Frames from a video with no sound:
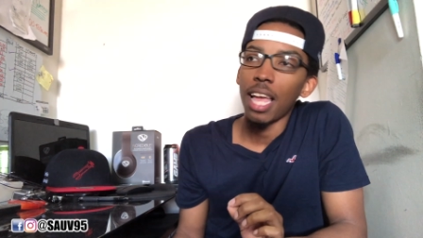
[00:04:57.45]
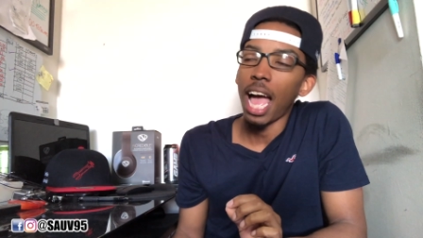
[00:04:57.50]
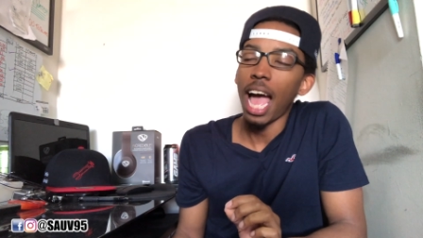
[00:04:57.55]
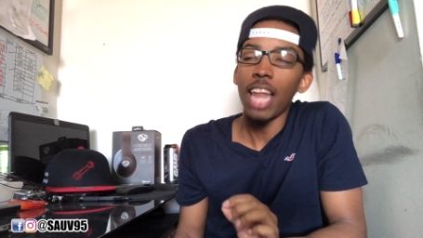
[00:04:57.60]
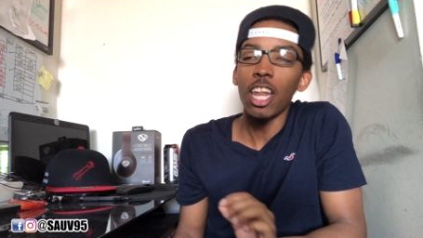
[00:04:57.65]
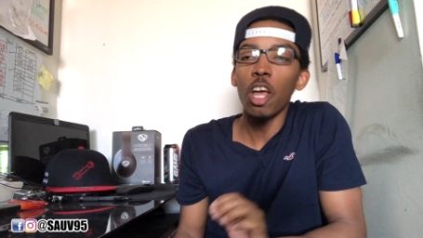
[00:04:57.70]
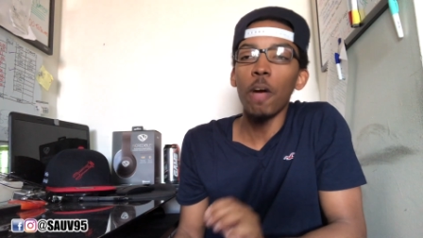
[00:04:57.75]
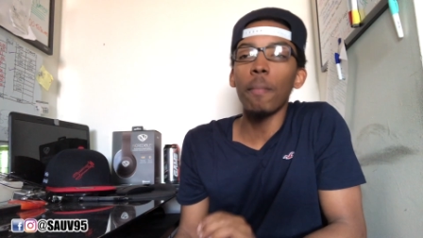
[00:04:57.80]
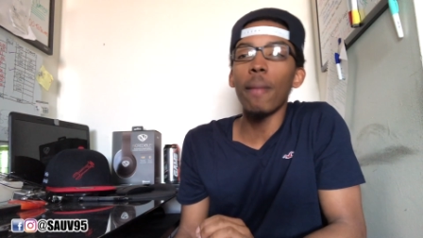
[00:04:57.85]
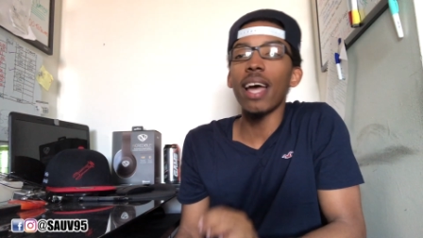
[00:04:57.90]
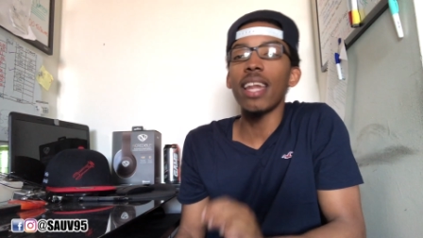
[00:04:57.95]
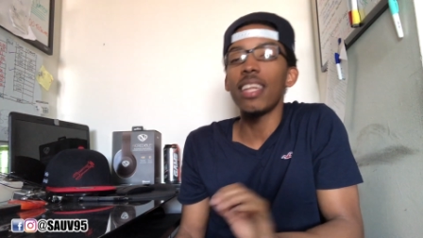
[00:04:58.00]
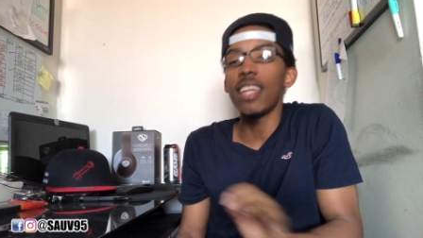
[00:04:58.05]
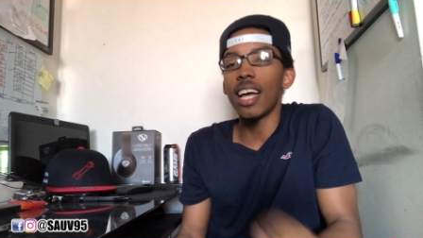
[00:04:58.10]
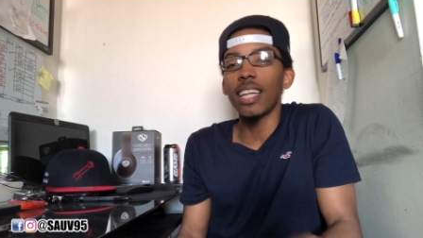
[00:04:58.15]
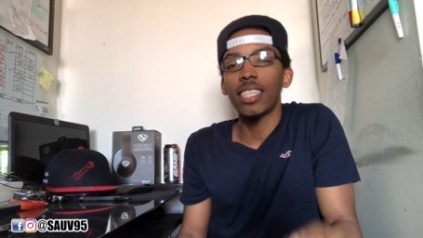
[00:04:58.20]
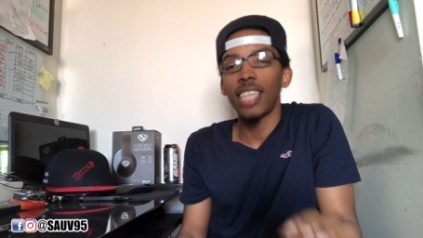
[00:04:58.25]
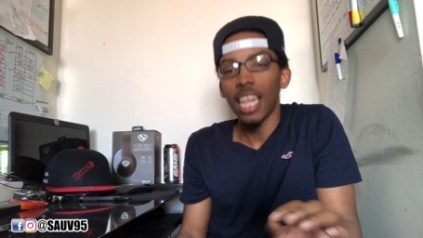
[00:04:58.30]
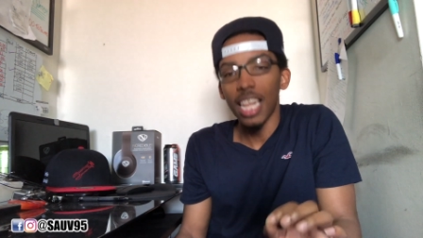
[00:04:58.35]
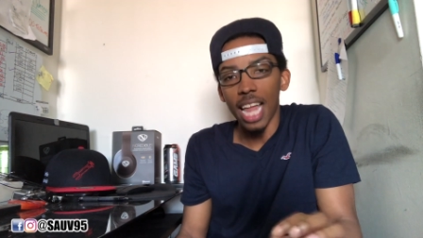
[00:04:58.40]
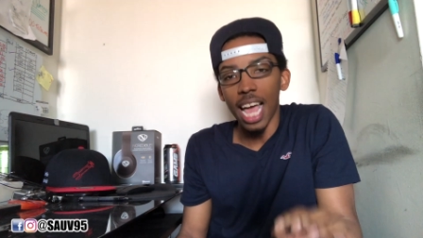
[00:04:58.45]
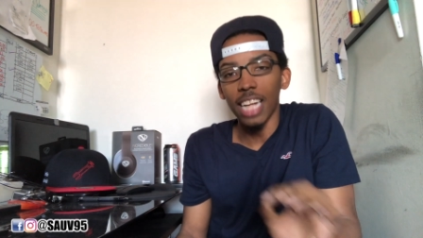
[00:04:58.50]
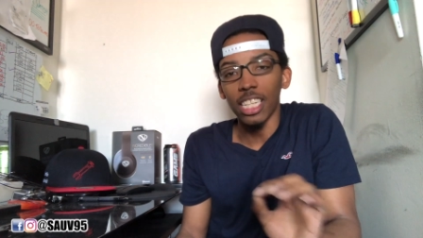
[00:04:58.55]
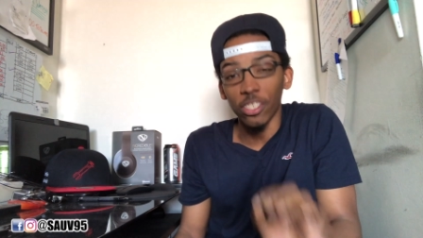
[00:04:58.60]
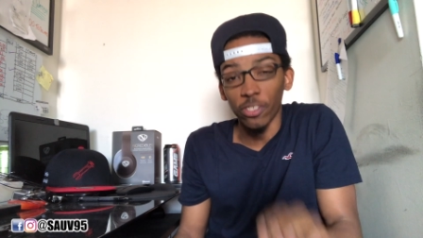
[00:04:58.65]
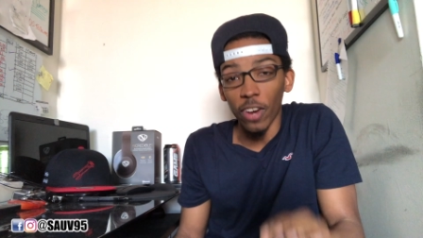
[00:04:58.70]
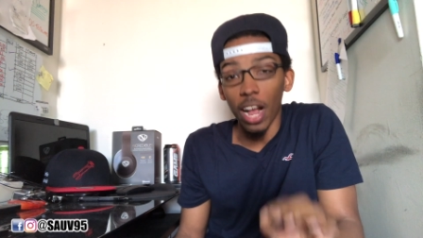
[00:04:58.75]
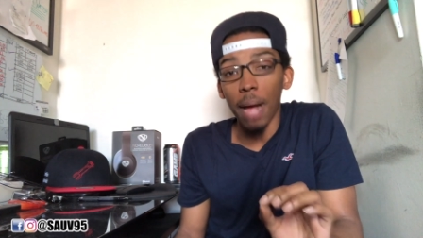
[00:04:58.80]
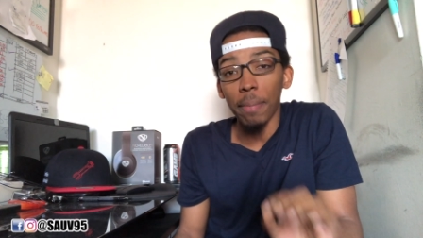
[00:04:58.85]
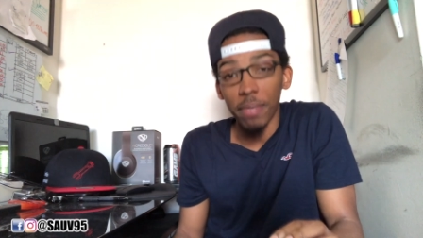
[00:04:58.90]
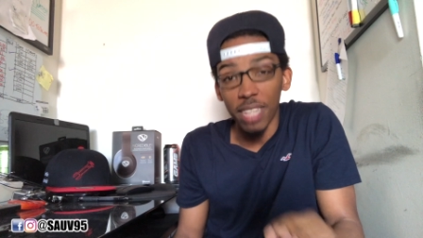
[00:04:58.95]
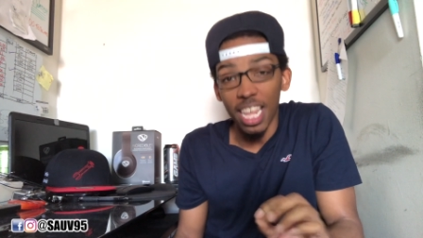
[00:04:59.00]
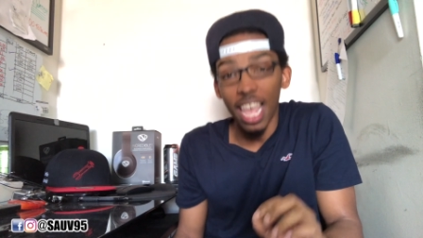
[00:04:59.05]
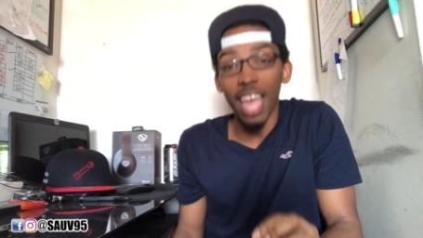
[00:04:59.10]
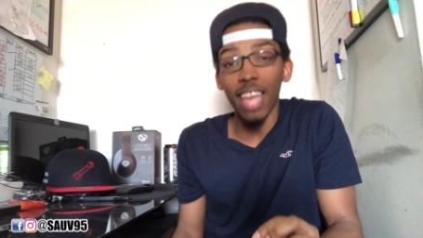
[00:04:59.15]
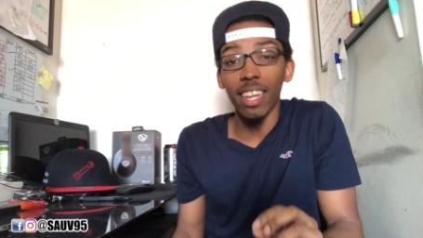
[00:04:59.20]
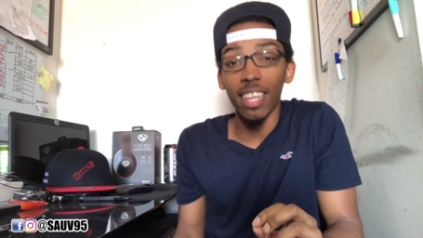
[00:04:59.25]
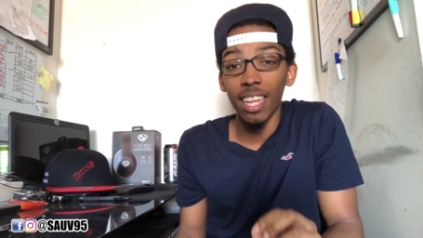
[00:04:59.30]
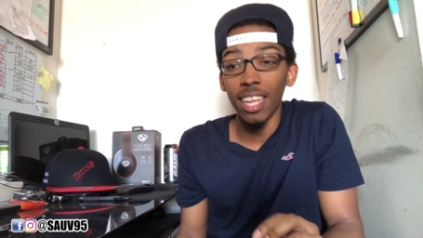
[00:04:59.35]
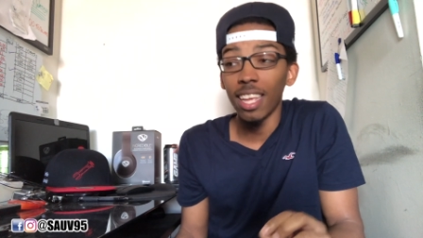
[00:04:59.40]
I know my nuts had not dropped
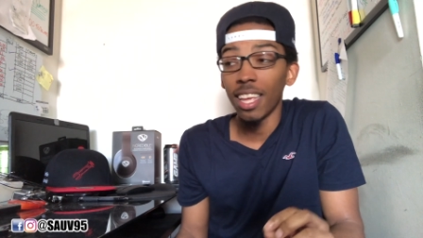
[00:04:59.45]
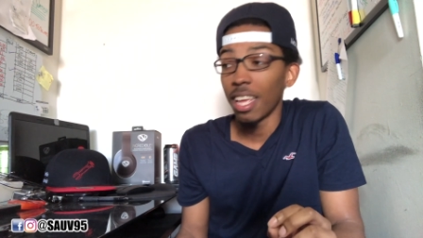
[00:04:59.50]
yet,